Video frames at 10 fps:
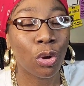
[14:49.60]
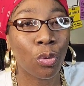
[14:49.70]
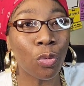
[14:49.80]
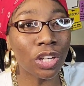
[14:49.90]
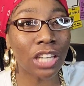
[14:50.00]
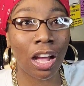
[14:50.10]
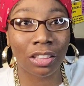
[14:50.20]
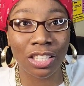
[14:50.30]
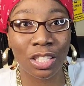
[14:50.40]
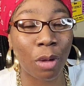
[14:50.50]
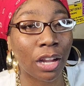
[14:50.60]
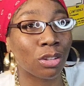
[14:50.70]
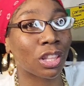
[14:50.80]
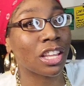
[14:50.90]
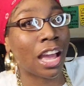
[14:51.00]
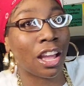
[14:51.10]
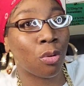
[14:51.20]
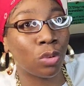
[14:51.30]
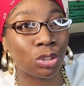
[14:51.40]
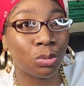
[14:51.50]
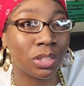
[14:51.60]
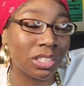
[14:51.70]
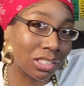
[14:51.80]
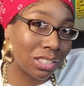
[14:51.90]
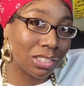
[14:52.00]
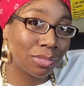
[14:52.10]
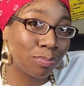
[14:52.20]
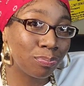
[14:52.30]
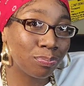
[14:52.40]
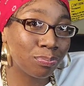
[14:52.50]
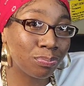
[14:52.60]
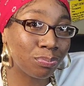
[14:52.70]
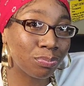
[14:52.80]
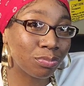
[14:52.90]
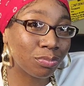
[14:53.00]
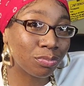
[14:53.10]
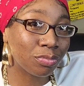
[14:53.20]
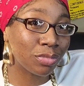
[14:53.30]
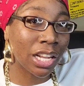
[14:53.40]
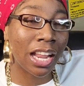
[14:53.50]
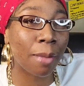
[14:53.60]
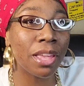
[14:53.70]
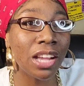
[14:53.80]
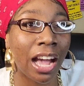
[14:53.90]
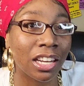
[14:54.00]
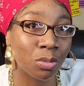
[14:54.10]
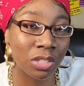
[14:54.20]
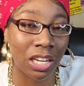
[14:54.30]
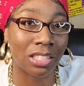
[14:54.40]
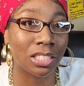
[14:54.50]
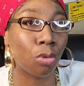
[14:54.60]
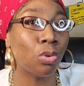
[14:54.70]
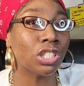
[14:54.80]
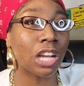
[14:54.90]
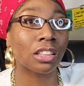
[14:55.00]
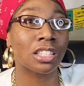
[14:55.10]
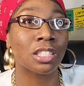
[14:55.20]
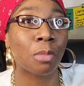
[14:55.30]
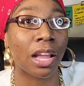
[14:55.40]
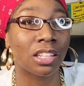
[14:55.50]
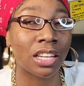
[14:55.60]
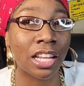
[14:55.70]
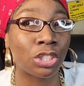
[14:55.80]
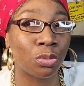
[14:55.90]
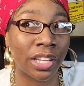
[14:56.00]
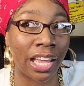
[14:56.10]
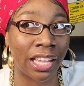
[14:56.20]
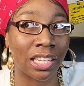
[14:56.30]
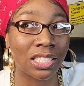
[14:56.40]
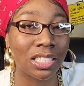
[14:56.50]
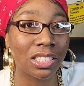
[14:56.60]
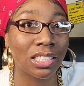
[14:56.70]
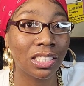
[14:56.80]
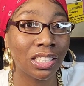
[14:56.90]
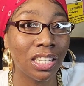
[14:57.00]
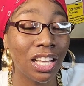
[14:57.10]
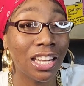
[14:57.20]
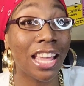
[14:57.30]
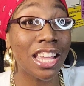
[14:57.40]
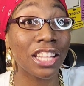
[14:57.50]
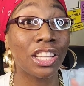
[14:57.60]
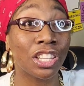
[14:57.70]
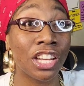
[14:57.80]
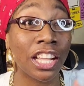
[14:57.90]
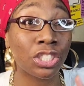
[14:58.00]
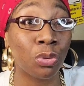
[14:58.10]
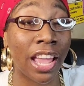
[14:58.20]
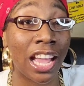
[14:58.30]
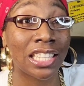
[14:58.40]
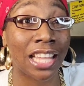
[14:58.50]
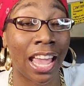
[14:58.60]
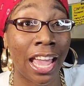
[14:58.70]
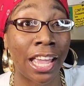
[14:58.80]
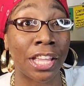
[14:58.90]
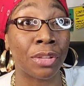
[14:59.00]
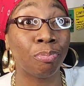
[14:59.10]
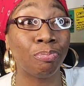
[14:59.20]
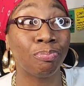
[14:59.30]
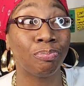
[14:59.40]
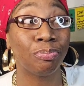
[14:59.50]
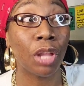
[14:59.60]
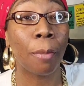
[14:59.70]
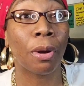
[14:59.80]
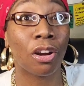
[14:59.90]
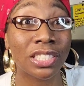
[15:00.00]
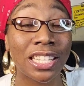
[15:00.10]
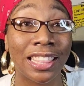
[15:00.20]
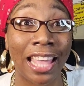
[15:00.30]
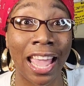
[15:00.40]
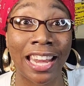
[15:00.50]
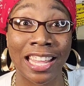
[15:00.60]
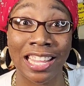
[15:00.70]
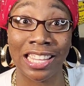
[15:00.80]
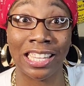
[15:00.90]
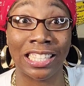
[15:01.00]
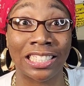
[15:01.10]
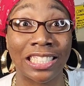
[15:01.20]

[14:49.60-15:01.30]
What y'all think somebody gonna think what you is? Now be honest with y'all. What y'all think somebody looking at you as? they either looking at you as a person that is